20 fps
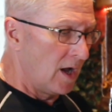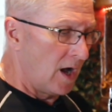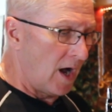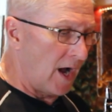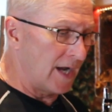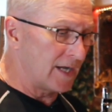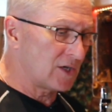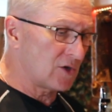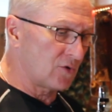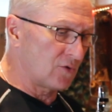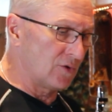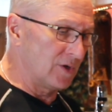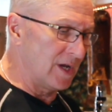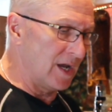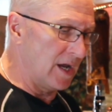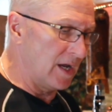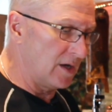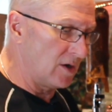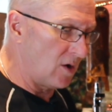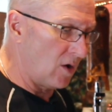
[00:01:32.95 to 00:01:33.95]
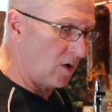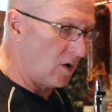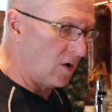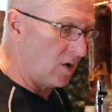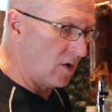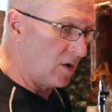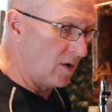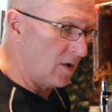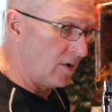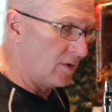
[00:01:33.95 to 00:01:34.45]
I create
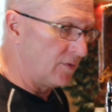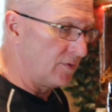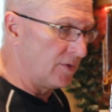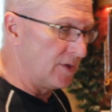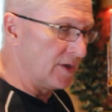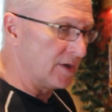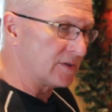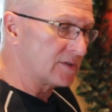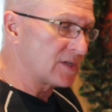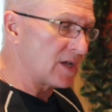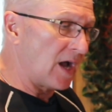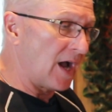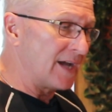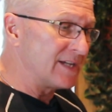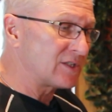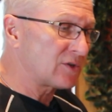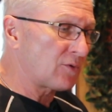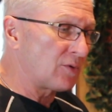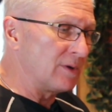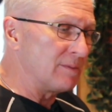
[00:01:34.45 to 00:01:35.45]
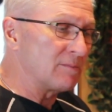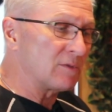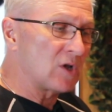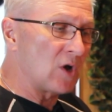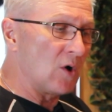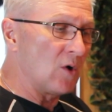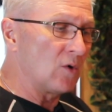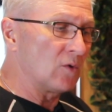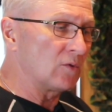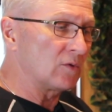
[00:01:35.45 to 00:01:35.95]
this ice cream
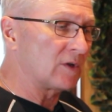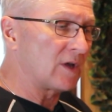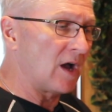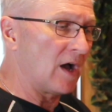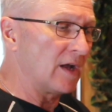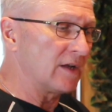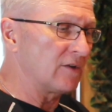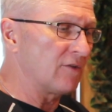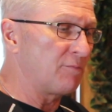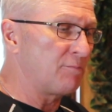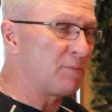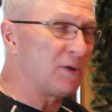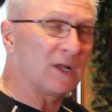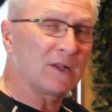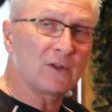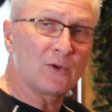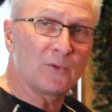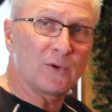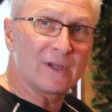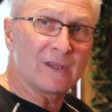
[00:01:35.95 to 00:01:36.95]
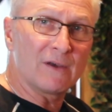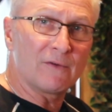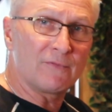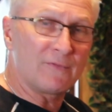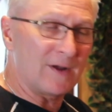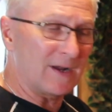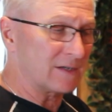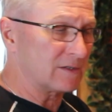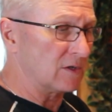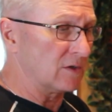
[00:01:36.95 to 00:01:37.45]
cone kind of pillowy
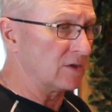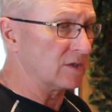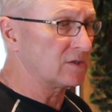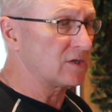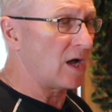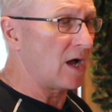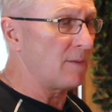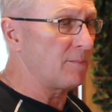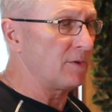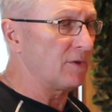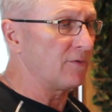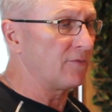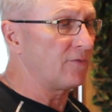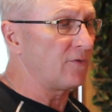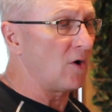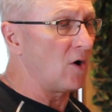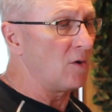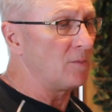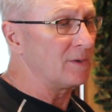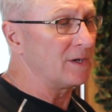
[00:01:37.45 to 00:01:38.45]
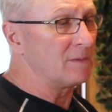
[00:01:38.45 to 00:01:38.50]
effect on the top of the foam,